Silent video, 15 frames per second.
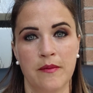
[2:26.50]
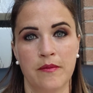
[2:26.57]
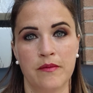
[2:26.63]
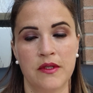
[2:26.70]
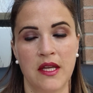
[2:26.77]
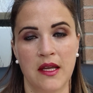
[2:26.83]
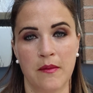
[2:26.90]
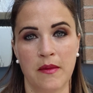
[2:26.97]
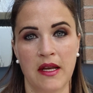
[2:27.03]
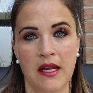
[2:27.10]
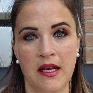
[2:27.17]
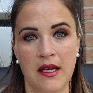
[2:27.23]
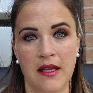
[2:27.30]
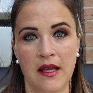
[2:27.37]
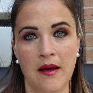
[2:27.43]
take a
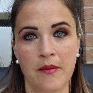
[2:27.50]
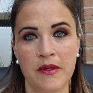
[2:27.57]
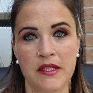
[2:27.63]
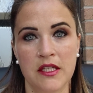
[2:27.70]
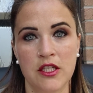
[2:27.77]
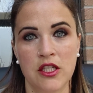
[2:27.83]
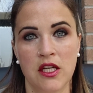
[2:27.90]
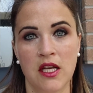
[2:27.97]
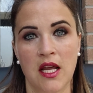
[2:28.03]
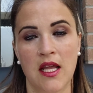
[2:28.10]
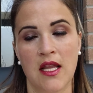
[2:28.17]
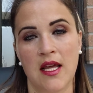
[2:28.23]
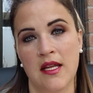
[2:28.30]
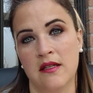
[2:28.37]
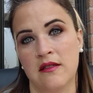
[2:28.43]
minute in that position
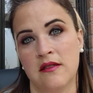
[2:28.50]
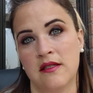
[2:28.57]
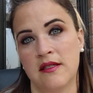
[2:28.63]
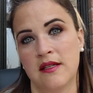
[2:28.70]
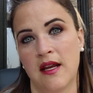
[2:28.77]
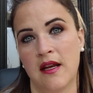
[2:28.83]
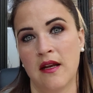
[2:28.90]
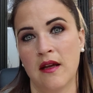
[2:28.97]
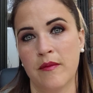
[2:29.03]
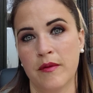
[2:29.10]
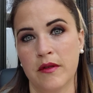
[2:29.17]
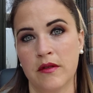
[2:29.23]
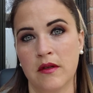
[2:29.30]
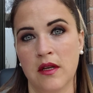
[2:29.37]
and then stand up.